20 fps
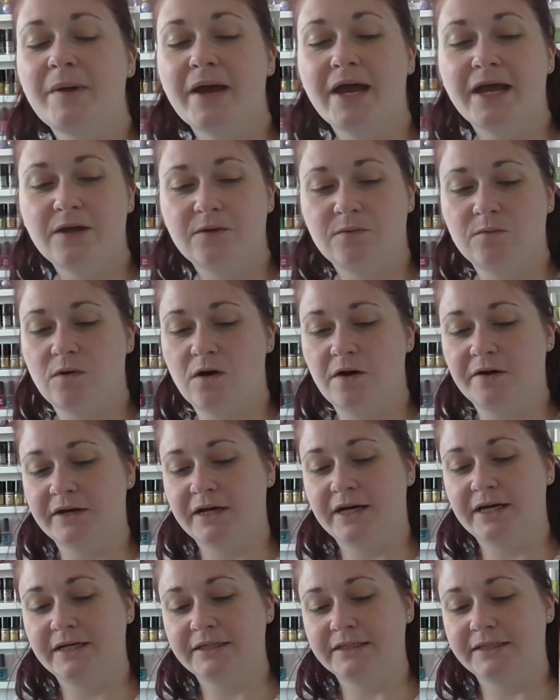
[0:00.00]
pale
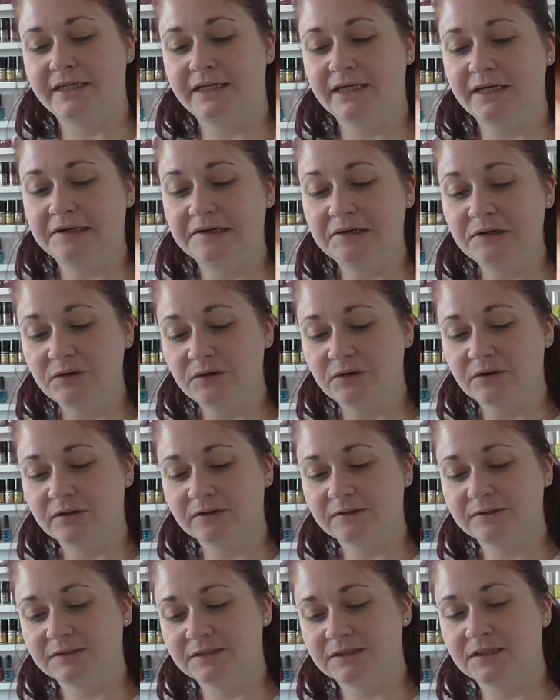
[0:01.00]
one, and it
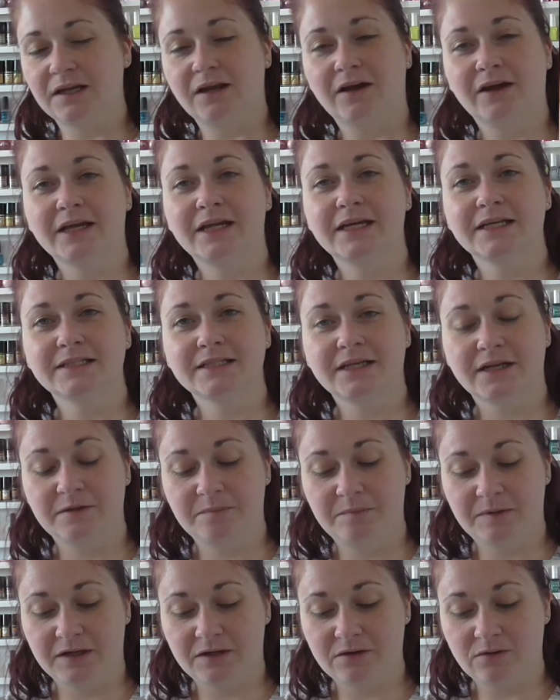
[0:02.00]
looks like it's going
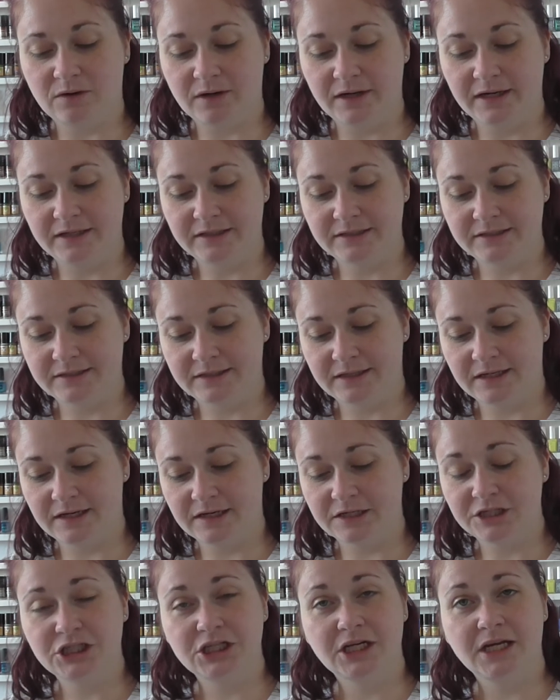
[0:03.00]
to be quite
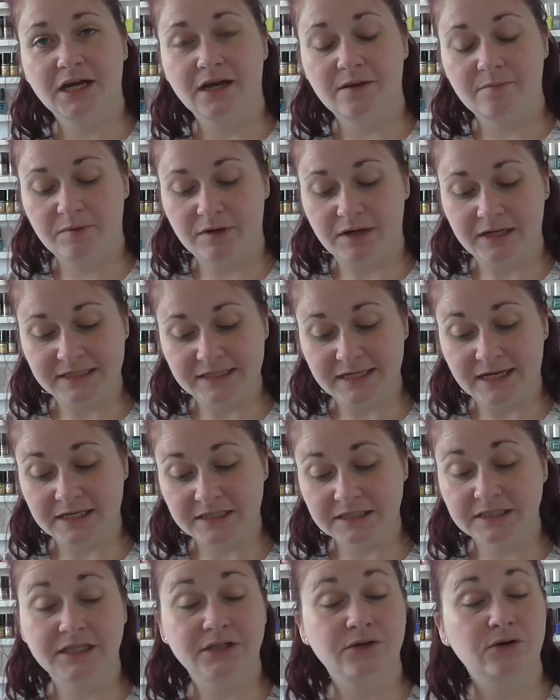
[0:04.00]
sheer, but it's
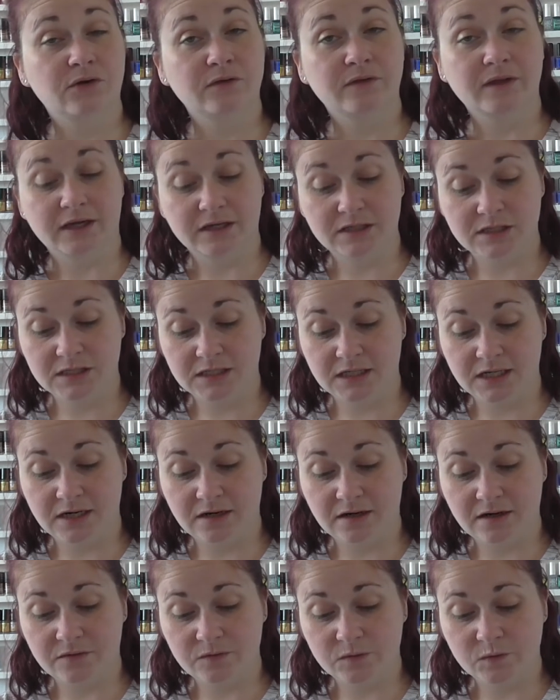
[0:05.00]
actually not that
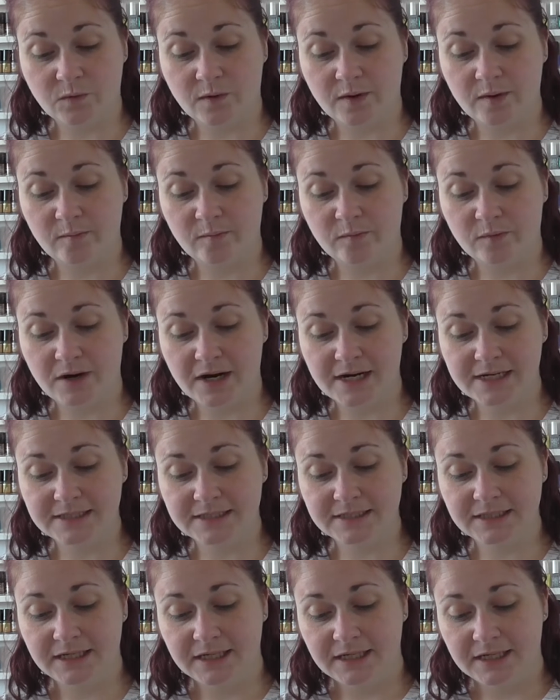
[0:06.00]
sheer. I was quite
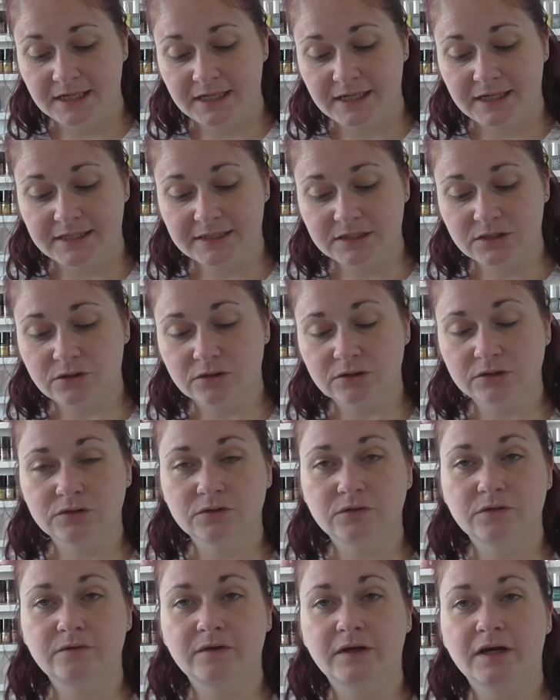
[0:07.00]
impressed. It's got
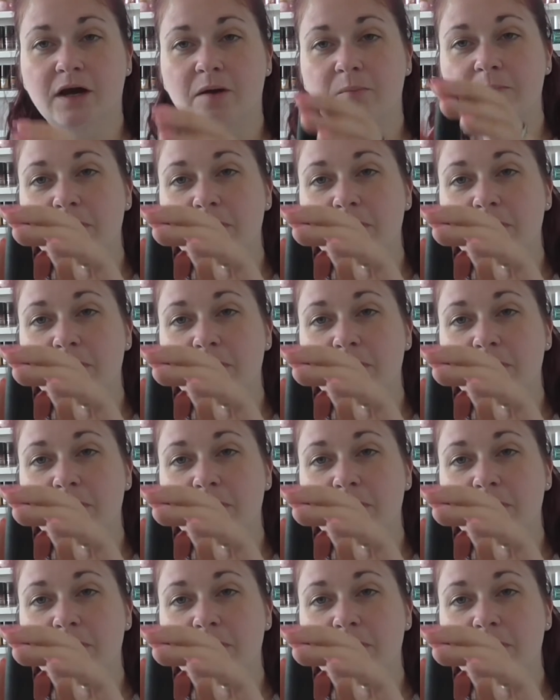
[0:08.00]
sort of like a